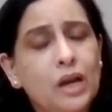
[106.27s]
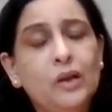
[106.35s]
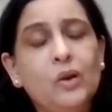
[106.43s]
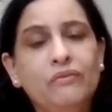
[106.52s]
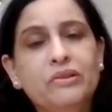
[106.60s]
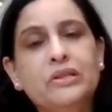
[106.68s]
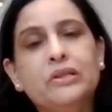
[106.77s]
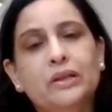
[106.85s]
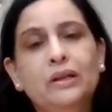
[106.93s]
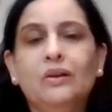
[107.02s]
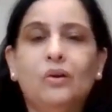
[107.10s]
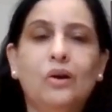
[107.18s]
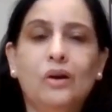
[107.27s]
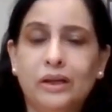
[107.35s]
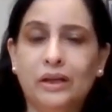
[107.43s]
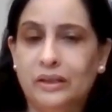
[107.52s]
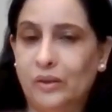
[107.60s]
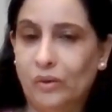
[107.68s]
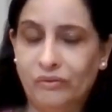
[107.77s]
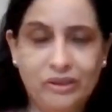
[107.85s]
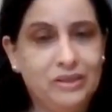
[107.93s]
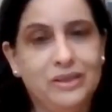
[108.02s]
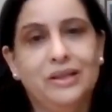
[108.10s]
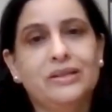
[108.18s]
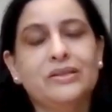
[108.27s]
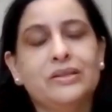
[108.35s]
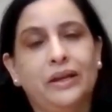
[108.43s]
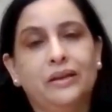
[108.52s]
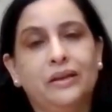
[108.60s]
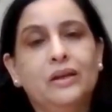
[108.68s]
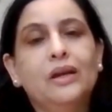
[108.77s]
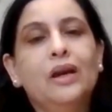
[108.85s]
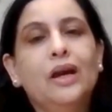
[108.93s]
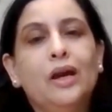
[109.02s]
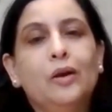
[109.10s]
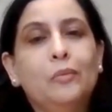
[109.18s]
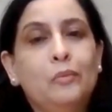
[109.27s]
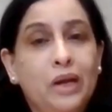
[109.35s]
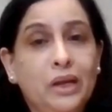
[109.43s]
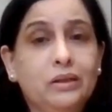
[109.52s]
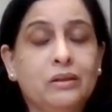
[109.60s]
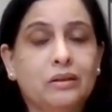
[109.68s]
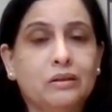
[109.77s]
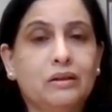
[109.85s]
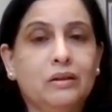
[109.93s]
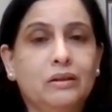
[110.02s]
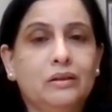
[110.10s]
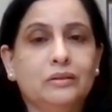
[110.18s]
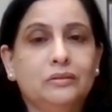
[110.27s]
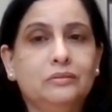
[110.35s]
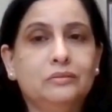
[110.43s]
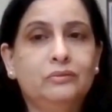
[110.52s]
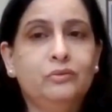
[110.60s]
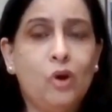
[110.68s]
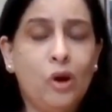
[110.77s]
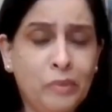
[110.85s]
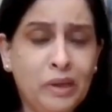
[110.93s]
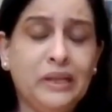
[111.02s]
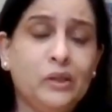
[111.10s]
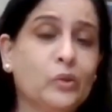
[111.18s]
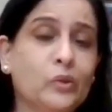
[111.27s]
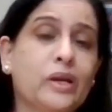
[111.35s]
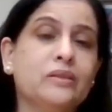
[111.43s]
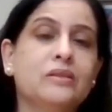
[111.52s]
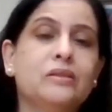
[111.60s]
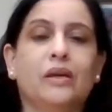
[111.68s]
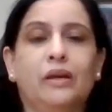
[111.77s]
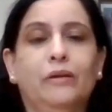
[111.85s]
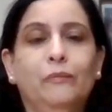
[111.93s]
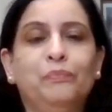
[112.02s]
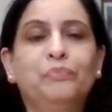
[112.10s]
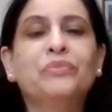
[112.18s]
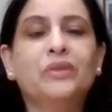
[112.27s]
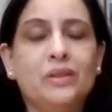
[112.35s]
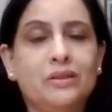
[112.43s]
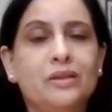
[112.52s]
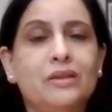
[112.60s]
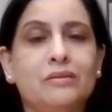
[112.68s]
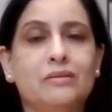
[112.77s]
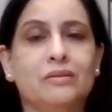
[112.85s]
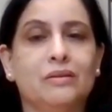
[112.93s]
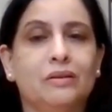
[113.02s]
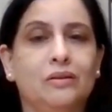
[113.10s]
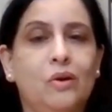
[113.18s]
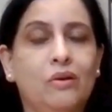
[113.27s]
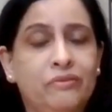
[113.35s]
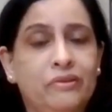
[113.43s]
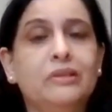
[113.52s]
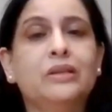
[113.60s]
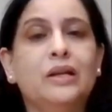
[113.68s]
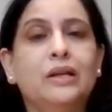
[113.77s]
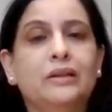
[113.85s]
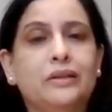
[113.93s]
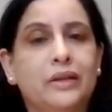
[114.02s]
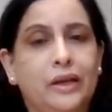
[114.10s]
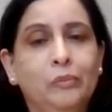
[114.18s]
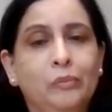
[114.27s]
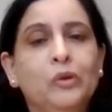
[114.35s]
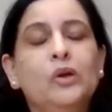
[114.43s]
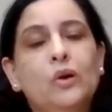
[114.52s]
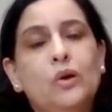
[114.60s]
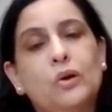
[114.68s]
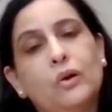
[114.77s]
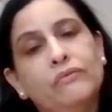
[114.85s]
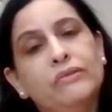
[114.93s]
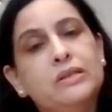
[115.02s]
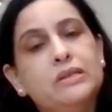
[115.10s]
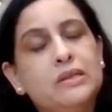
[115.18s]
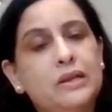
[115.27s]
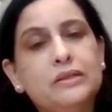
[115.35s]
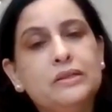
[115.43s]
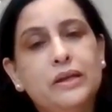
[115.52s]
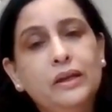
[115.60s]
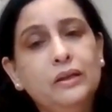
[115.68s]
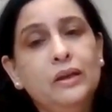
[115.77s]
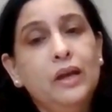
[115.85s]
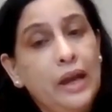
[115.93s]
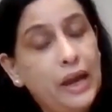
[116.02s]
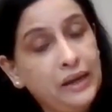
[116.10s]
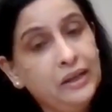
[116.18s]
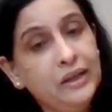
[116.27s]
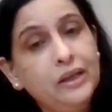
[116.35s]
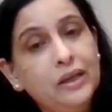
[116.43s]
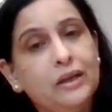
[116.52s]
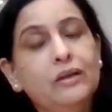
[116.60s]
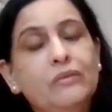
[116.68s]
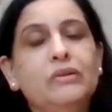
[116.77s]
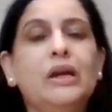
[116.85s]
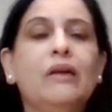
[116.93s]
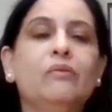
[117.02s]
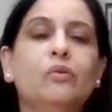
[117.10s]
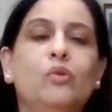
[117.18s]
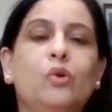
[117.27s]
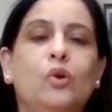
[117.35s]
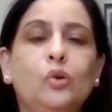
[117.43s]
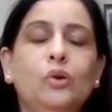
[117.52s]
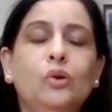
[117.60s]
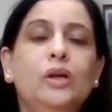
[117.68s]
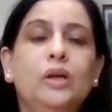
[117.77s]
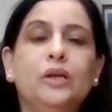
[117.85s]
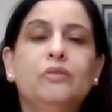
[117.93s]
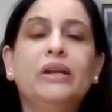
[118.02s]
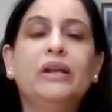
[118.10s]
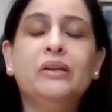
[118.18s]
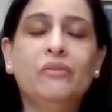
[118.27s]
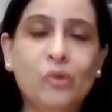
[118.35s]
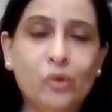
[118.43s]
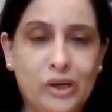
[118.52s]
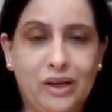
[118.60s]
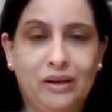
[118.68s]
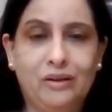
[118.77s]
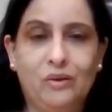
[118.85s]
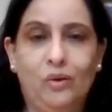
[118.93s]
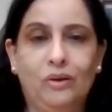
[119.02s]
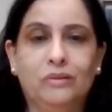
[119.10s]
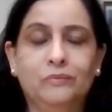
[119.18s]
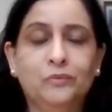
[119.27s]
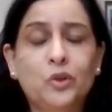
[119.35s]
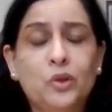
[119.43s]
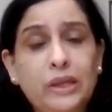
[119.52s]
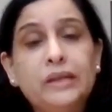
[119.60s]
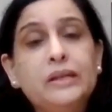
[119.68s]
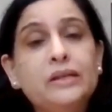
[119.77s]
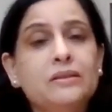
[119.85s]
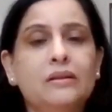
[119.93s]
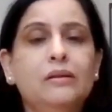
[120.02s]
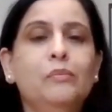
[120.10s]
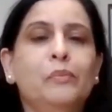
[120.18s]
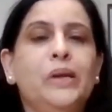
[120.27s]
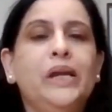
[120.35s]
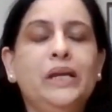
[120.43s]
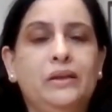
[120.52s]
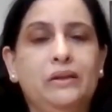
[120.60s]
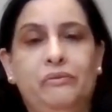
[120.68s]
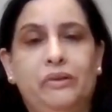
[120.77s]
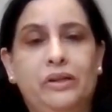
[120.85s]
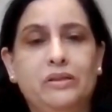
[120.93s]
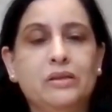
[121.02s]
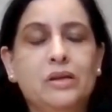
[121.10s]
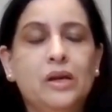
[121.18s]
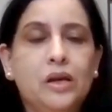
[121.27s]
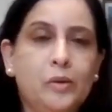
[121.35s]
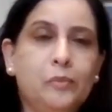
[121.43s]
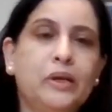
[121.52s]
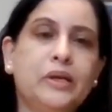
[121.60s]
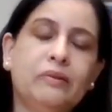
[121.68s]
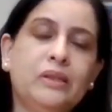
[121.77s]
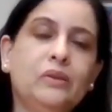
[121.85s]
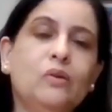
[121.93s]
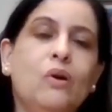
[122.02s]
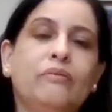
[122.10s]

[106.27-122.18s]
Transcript: unofficial or inofficial side. But formally, you can say this is official time or official side, and here we have to follow 24-hour clock. So that is the main difference between